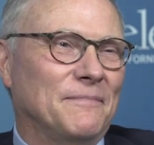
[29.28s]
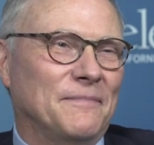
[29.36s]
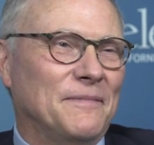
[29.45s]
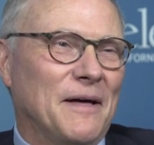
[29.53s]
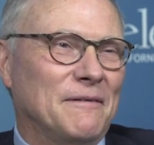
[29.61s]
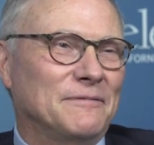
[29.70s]

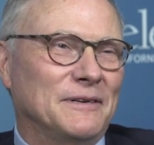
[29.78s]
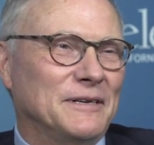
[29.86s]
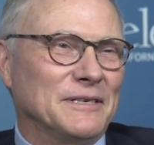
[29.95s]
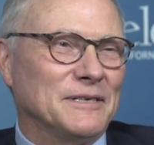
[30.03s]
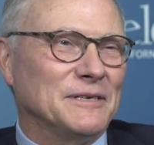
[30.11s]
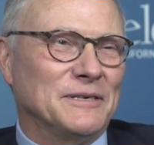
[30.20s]
love to
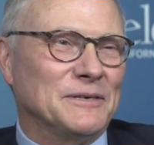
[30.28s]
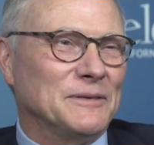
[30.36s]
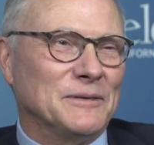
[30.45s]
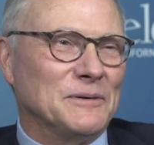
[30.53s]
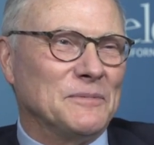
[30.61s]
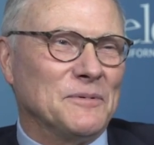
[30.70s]
listen to
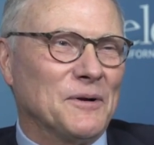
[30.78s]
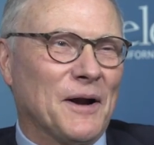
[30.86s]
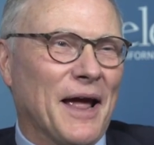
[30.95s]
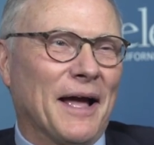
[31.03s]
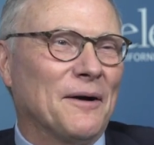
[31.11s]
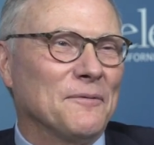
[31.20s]
them or
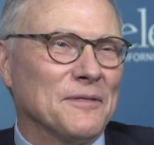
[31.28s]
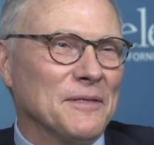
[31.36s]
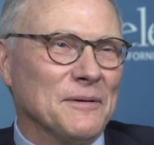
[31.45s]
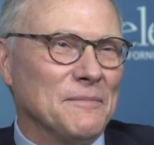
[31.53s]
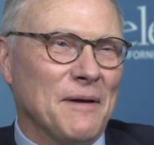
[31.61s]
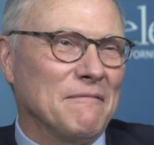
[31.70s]
hang out with
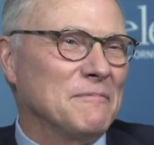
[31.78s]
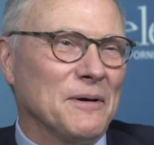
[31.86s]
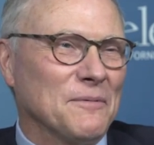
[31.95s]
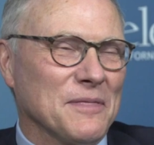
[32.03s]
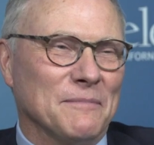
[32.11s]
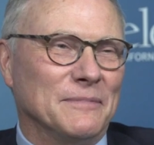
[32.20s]
them, have a
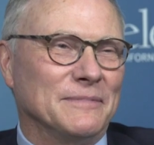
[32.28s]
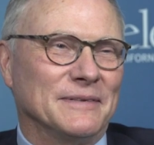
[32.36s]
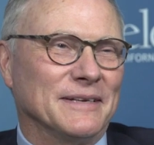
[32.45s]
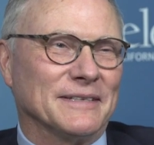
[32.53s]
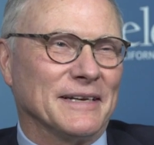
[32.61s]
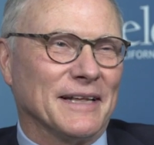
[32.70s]
beer with them,
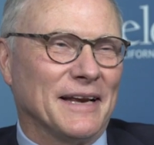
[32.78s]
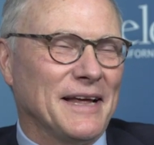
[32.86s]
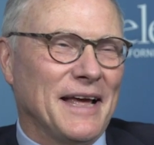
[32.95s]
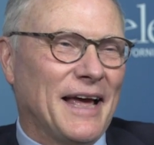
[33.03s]
things like that.